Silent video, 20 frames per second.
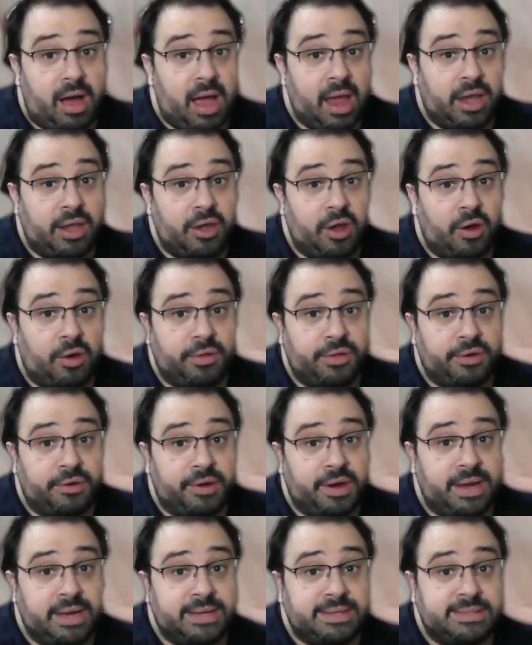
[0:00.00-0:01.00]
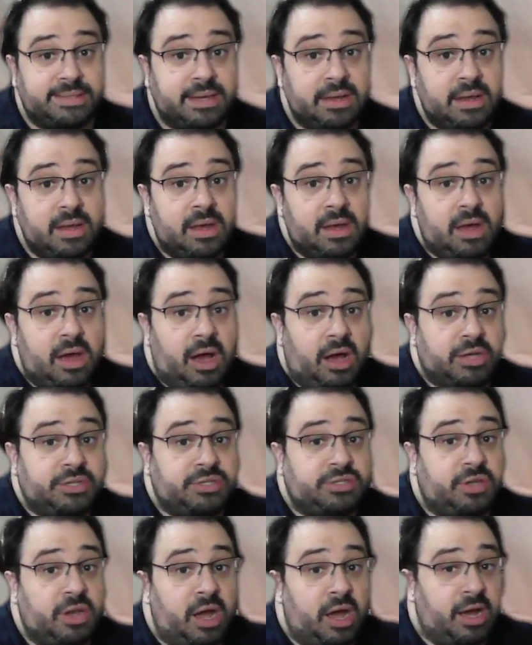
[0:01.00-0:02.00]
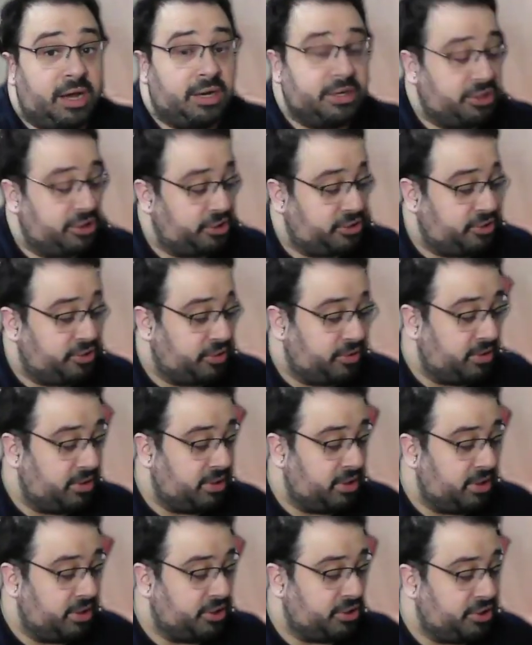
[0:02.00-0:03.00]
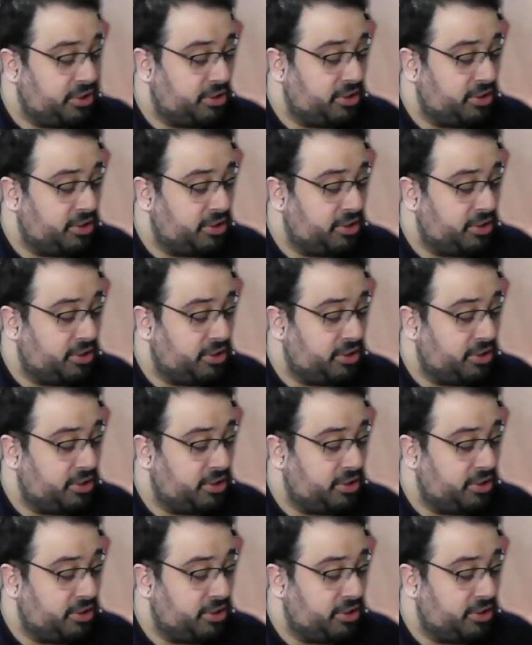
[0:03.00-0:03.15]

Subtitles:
I know there is. A Turtonator.